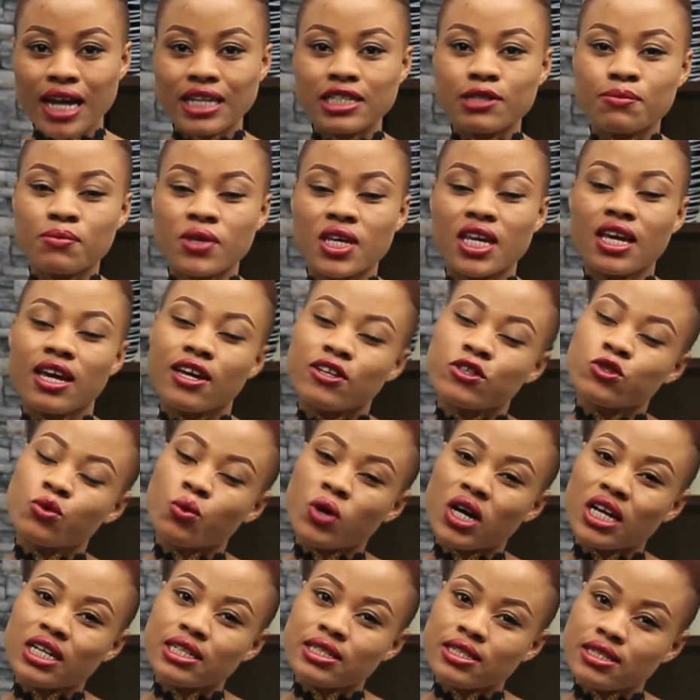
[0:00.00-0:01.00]
at
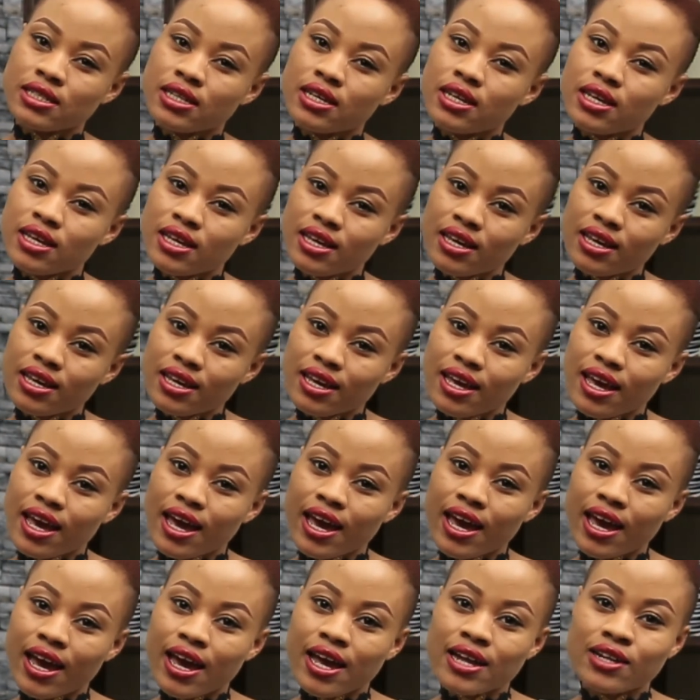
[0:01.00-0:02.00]
PHYCE
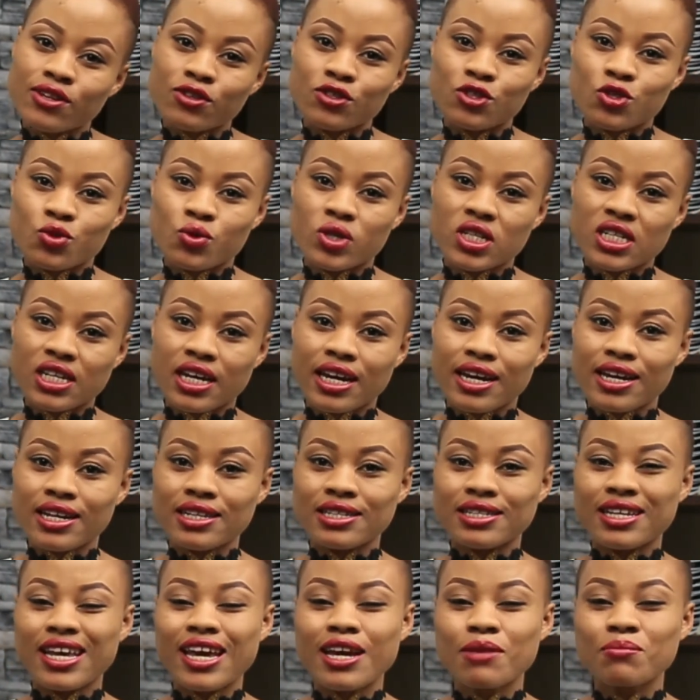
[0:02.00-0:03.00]
and on Twitter,
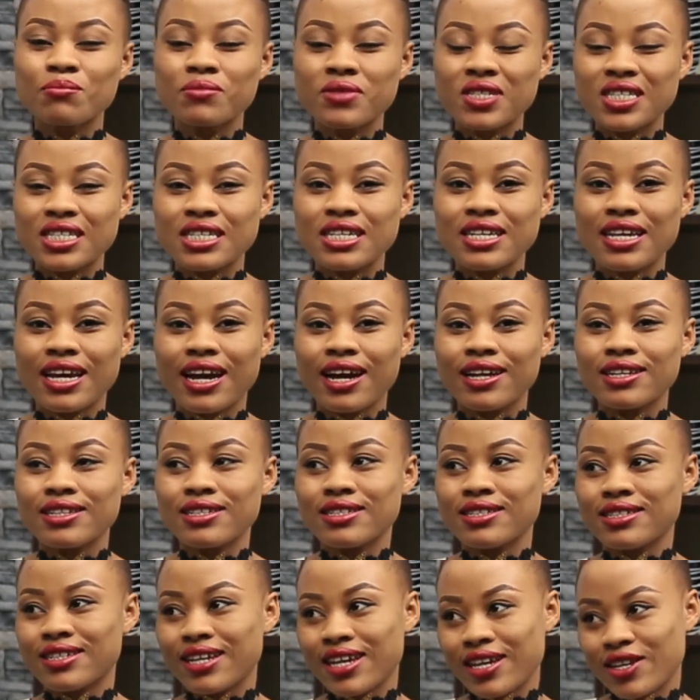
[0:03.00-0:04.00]
it's MZ
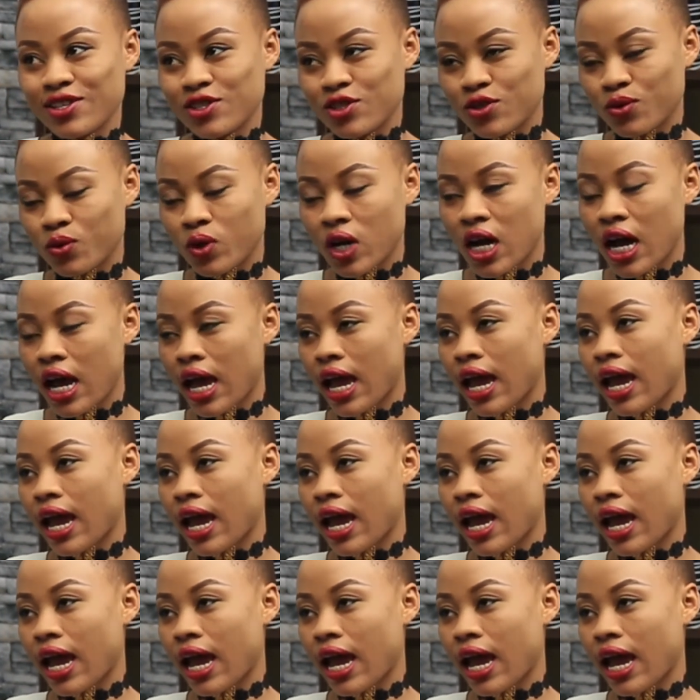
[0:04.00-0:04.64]
Ade. So,